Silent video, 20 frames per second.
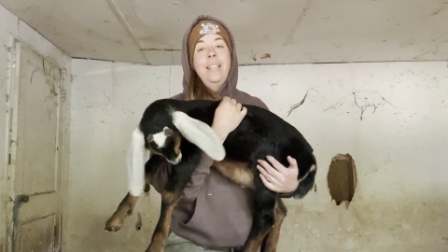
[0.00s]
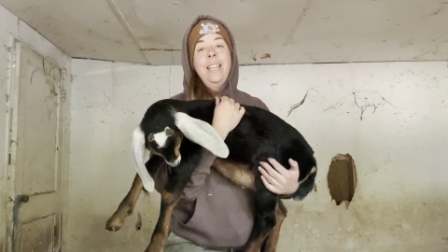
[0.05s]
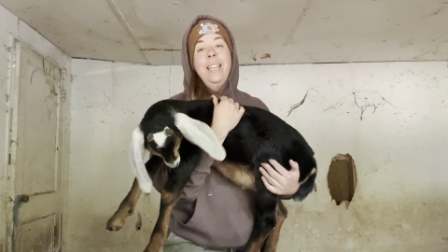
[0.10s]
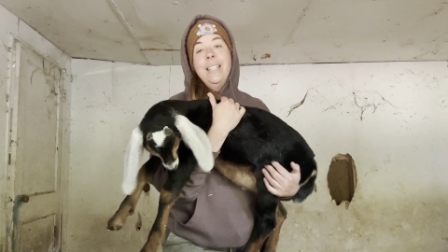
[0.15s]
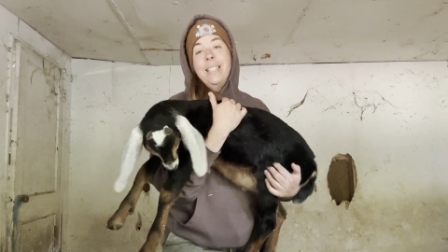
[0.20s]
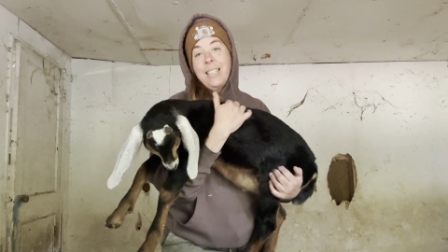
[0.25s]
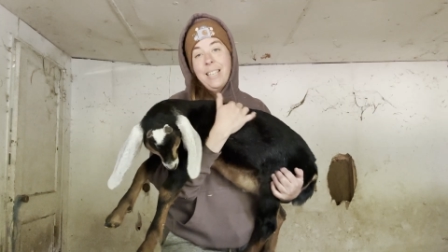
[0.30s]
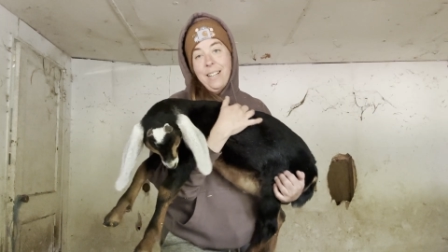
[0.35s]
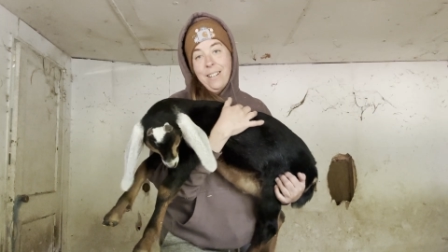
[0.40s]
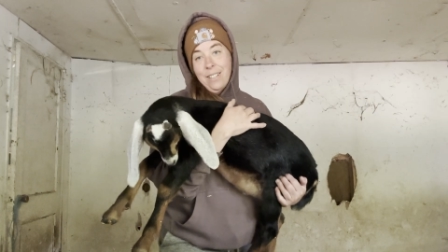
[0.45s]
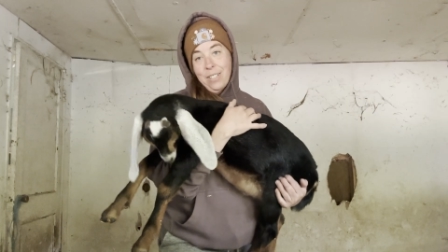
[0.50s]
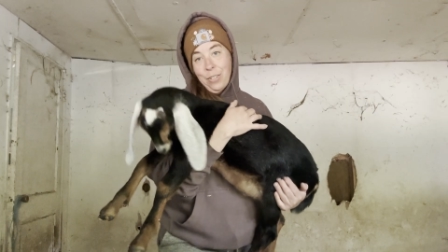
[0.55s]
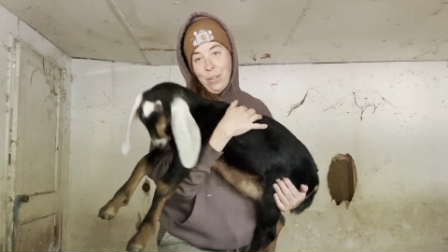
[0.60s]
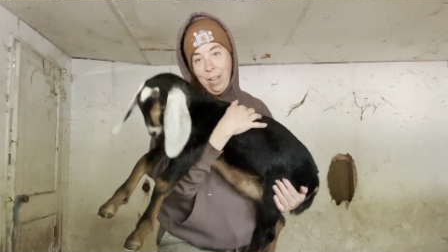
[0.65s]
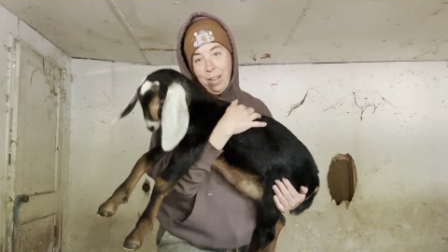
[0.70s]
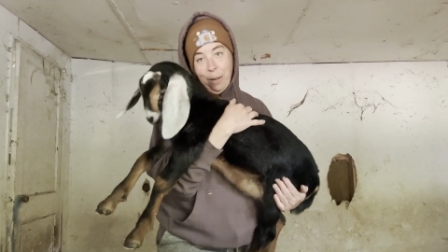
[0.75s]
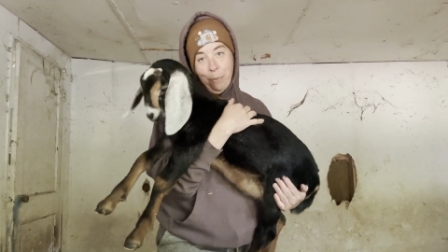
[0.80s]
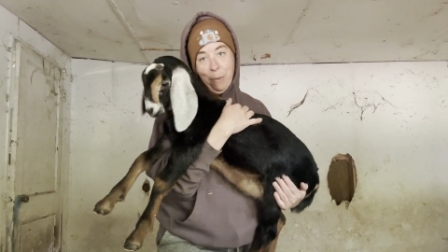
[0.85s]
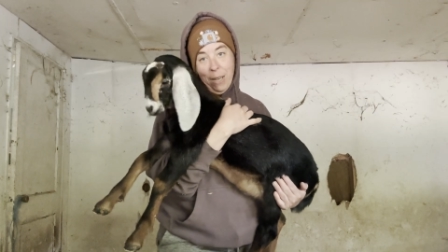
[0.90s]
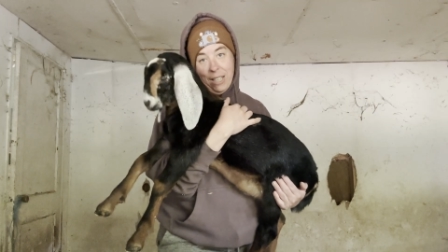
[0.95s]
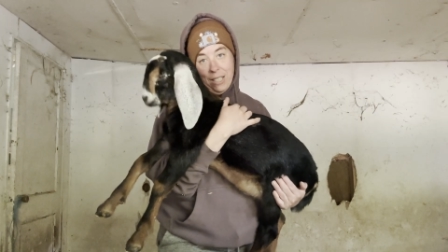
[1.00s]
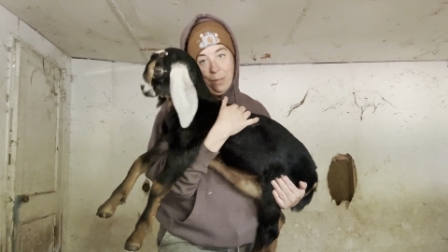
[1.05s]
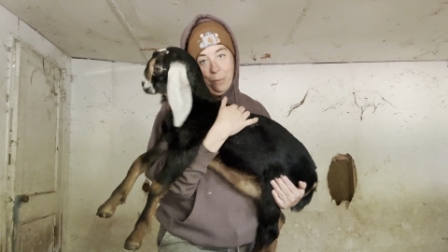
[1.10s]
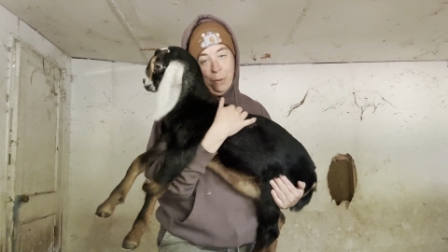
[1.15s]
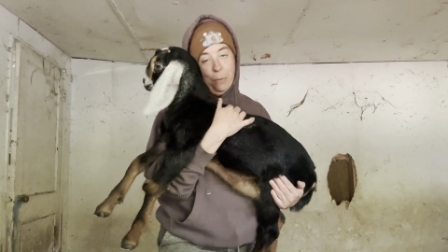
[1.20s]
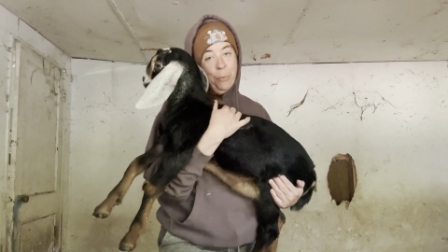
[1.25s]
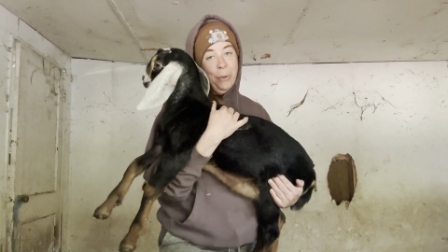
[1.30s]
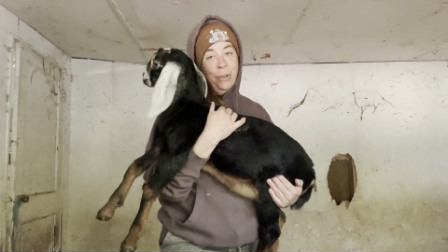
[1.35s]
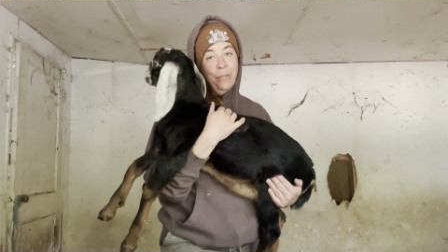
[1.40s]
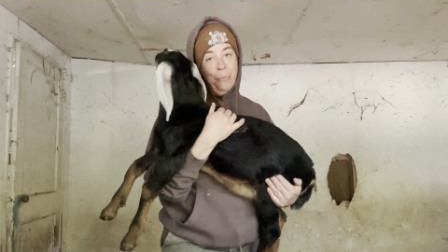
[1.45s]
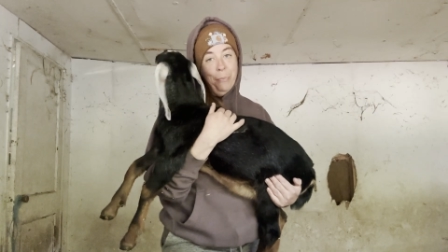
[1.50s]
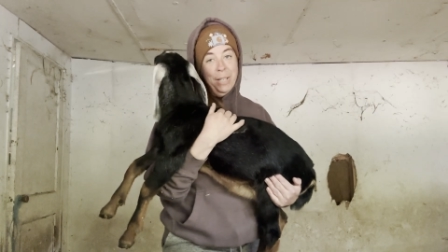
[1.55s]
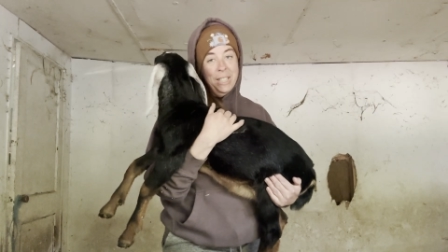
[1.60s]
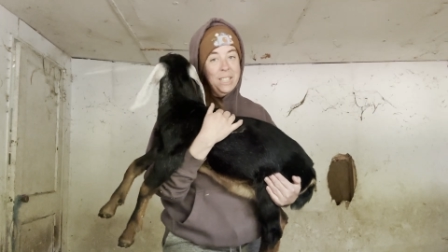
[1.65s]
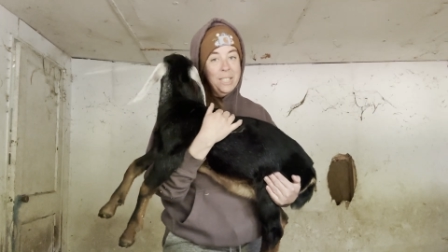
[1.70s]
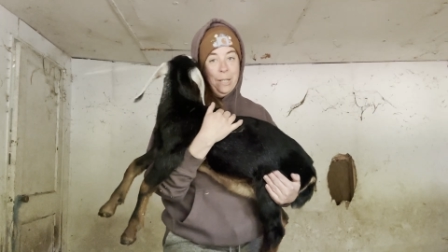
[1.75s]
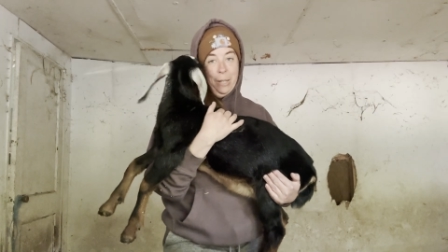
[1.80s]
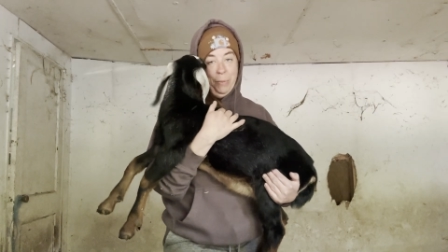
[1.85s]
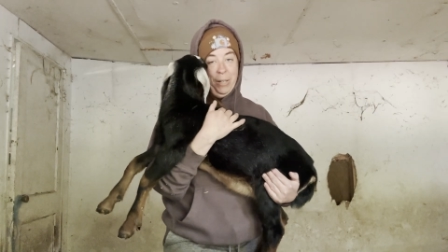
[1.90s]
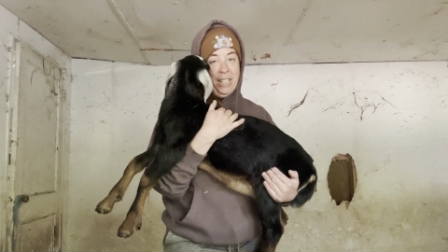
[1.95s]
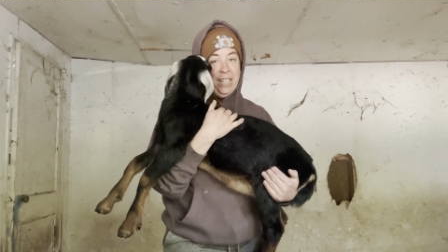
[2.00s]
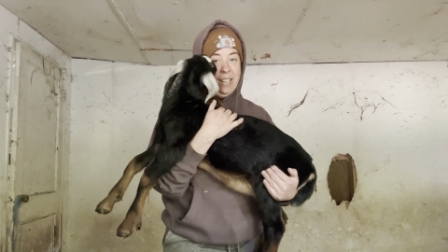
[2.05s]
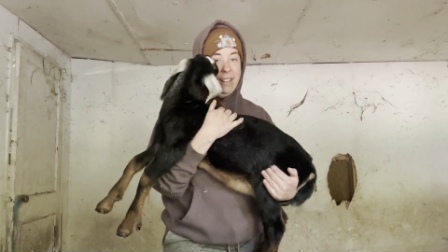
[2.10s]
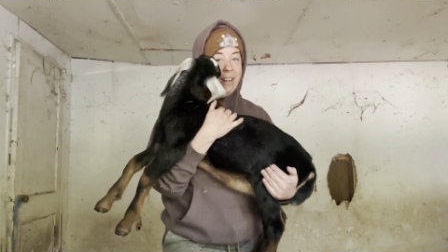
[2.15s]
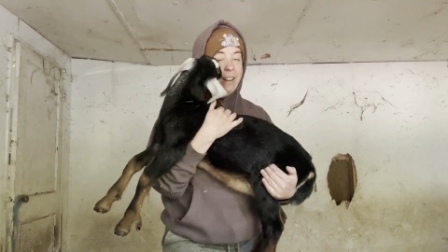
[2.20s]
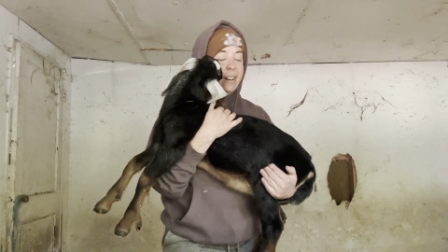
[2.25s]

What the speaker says: he is here so I can make some improvements to my dairy